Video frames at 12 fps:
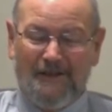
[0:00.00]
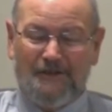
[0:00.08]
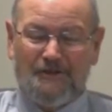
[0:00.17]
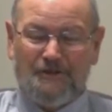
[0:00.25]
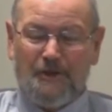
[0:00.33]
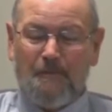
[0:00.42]

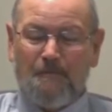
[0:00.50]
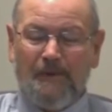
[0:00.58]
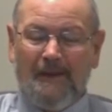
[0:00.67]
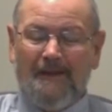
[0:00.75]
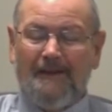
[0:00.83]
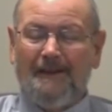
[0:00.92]
So
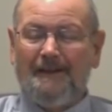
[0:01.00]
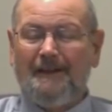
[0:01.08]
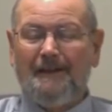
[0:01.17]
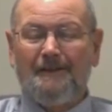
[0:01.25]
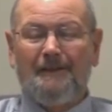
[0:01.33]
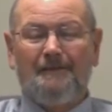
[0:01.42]

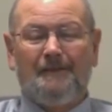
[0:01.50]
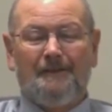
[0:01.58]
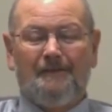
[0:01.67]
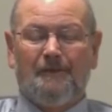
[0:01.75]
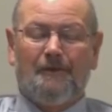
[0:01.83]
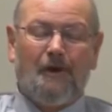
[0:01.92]
again,
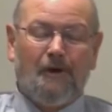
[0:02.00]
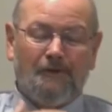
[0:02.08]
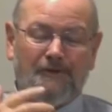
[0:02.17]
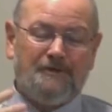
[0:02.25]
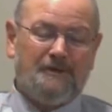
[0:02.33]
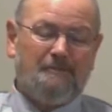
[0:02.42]
you recall
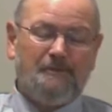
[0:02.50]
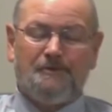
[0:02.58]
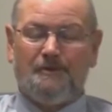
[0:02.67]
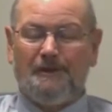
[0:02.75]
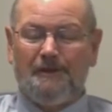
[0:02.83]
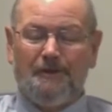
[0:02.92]
these
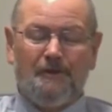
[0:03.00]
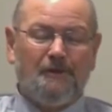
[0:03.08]
imagery, and